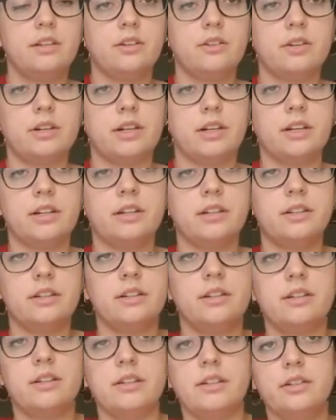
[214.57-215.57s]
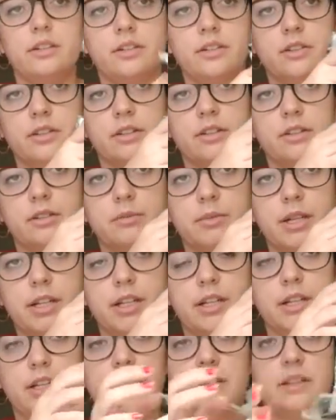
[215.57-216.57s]
Okay, so this is
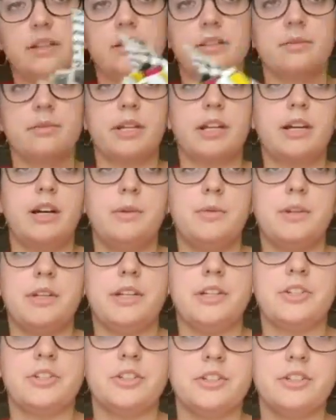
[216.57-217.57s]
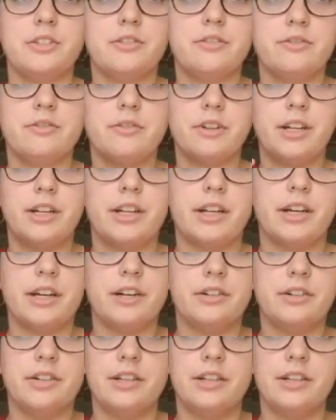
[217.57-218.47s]
my combination right now.